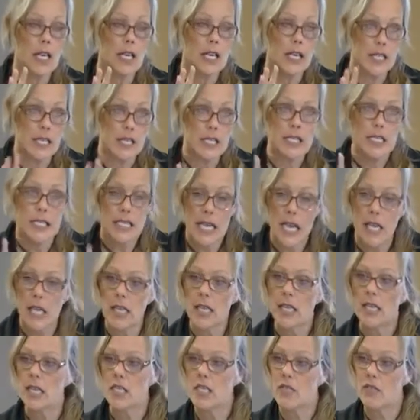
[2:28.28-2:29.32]
isn't
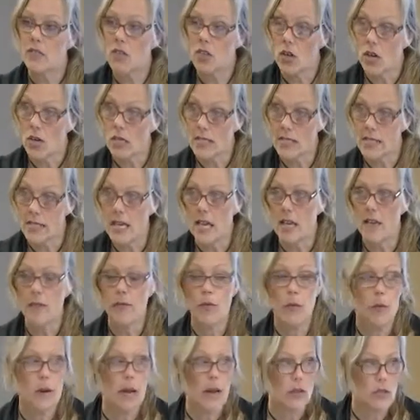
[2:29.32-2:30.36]
telling us if the dog's
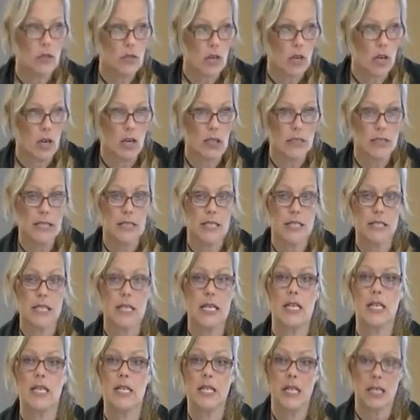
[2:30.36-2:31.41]
safe around dogs. It's
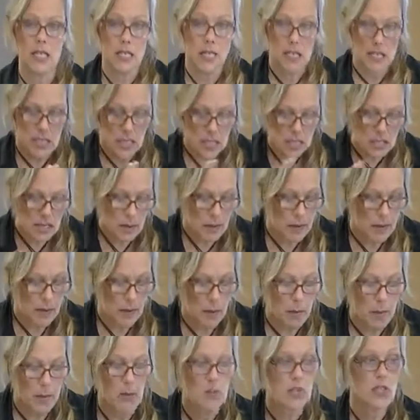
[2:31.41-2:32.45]
telling us
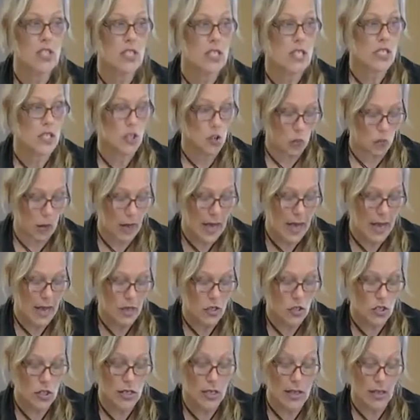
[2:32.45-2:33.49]
something about just his
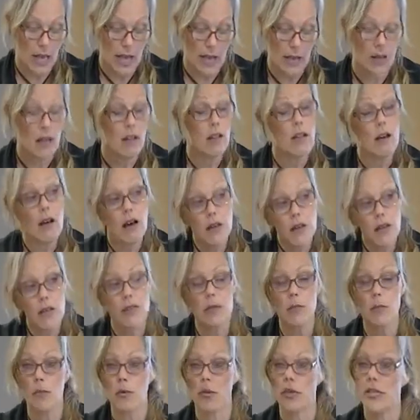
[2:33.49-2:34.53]
reaction. And a lot of
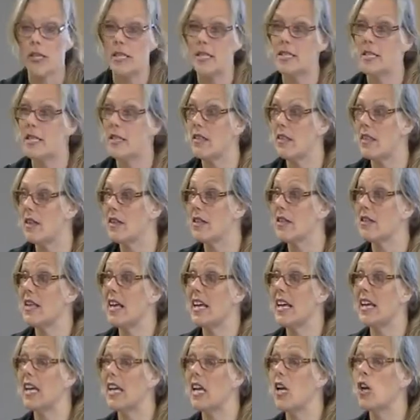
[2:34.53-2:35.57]
them we're going to see things
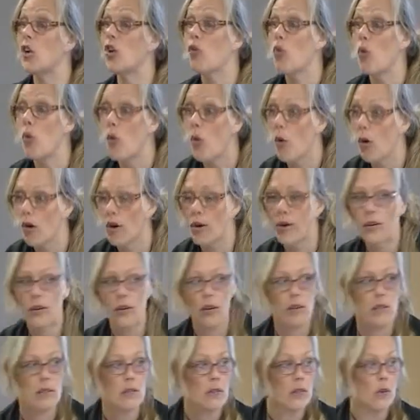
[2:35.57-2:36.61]
like ignored
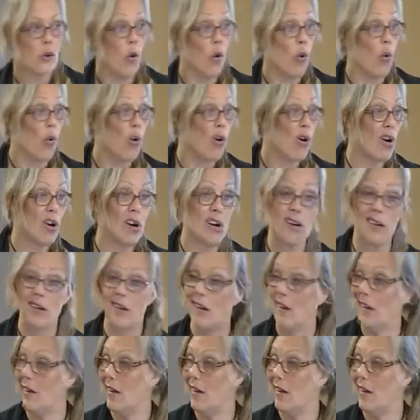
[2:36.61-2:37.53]
or,